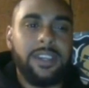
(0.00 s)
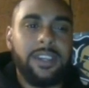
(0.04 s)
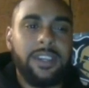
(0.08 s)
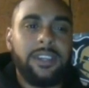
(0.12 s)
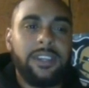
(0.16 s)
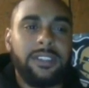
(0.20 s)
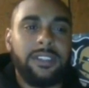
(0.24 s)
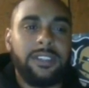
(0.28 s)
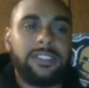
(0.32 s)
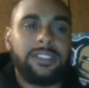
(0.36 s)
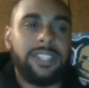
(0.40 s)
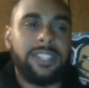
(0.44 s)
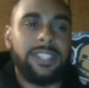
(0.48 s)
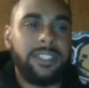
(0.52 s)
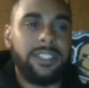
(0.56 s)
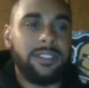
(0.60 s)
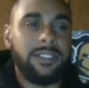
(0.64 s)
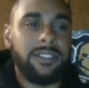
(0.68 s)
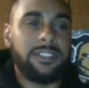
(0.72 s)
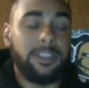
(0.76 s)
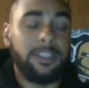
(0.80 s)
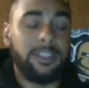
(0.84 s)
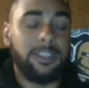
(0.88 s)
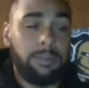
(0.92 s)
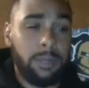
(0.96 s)
teachers, your
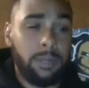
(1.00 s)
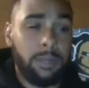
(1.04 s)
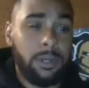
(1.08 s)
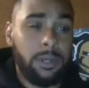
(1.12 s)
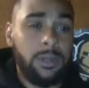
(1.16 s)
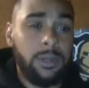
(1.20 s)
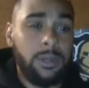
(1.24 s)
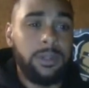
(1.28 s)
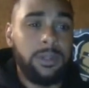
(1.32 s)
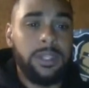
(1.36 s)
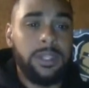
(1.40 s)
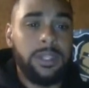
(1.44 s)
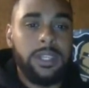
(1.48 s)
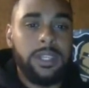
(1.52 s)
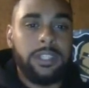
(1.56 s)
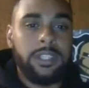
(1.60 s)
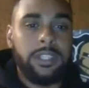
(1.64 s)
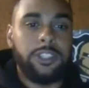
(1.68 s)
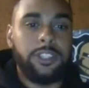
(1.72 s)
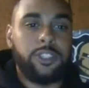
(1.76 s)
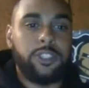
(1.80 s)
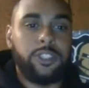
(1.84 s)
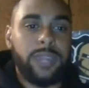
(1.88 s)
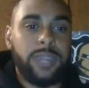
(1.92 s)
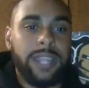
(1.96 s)
bro, your
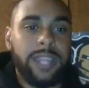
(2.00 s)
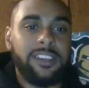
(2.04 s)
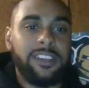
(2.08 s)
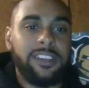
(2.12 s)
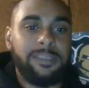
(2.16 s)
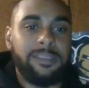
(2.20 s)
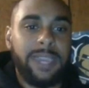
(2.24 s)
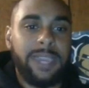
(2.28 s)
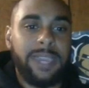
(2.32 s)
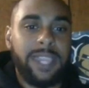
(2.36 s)
trainers, man.